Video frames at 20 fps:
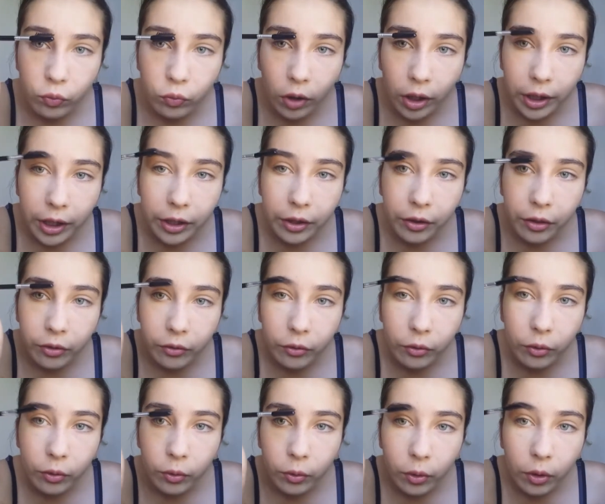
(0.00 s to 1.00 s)
run it
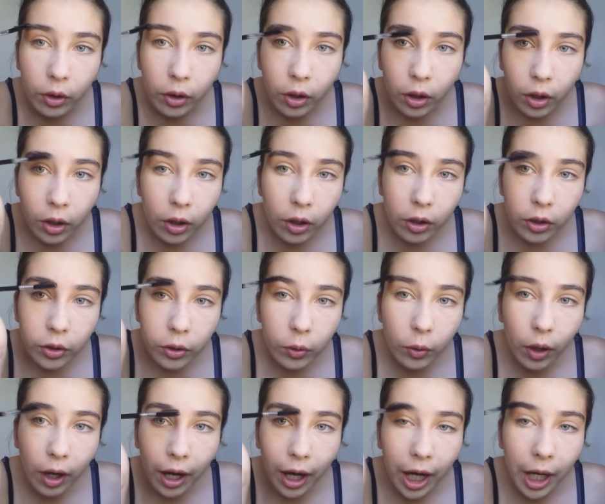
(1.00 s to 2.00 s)
through
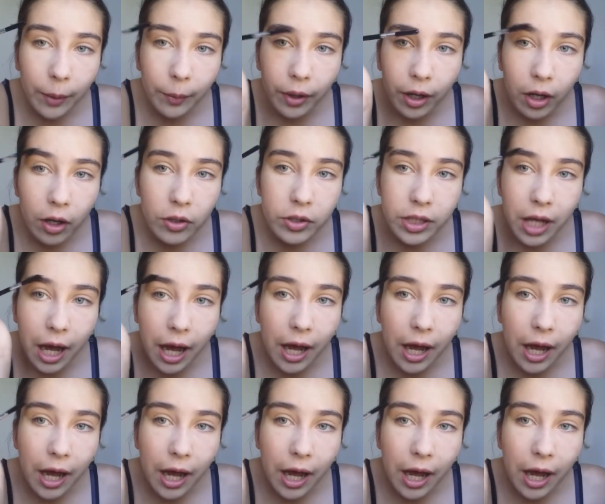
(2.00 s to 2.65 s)
your eyebrows.